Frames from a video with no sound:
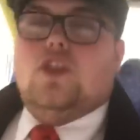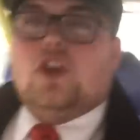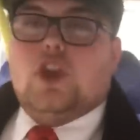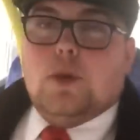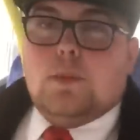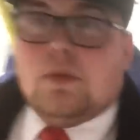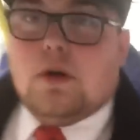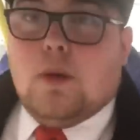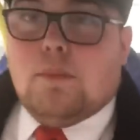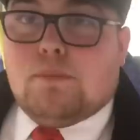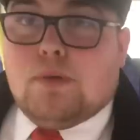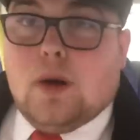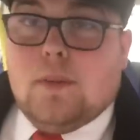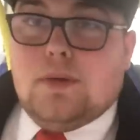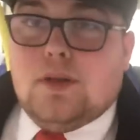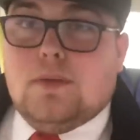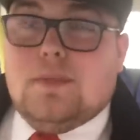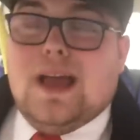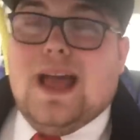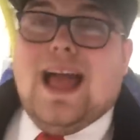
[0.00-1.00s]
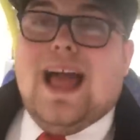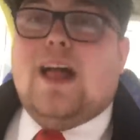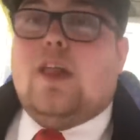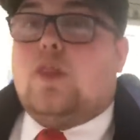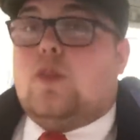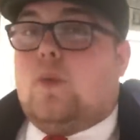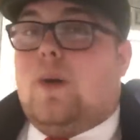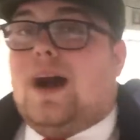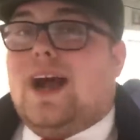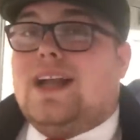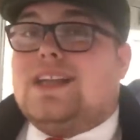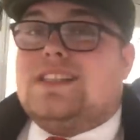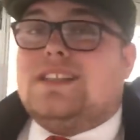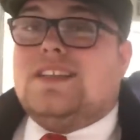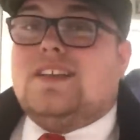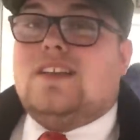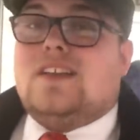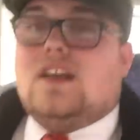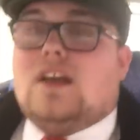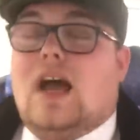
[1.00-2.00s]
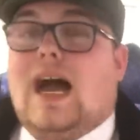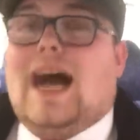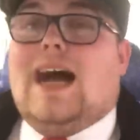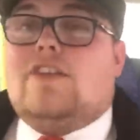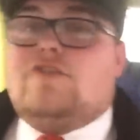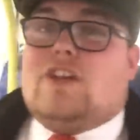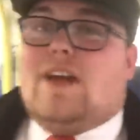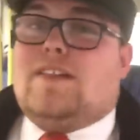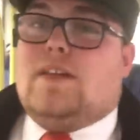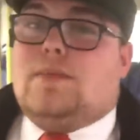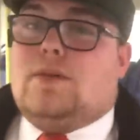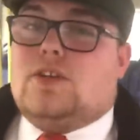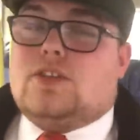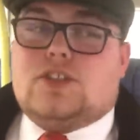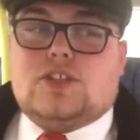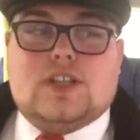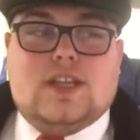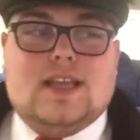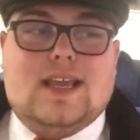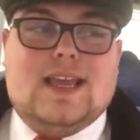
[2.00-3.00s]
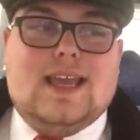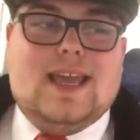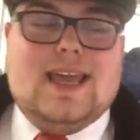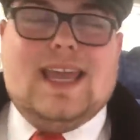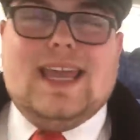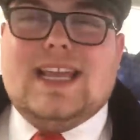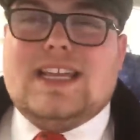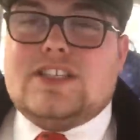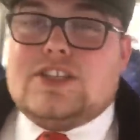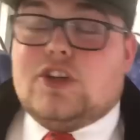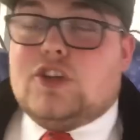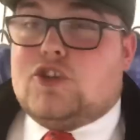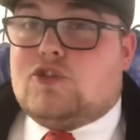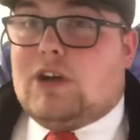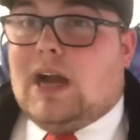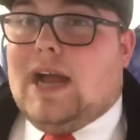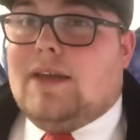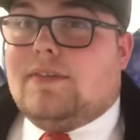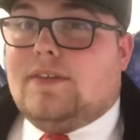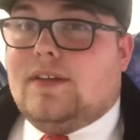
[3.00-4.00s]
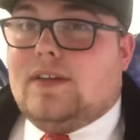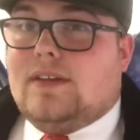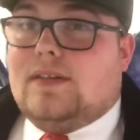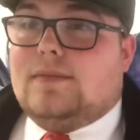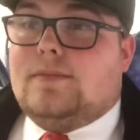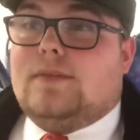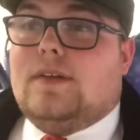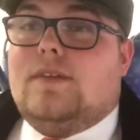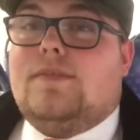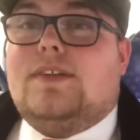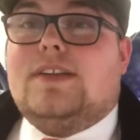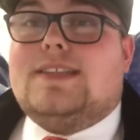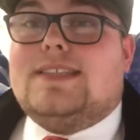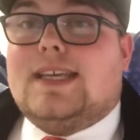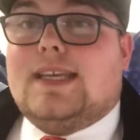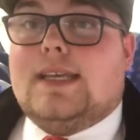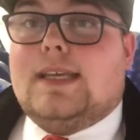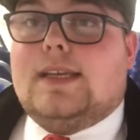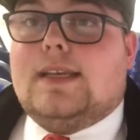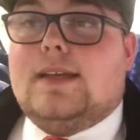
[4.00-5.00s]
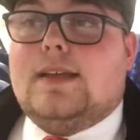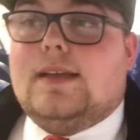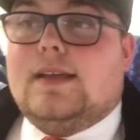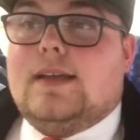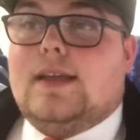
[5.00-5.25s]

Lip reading: The number one problem, health-wise, driving a bus, is driver fatigue.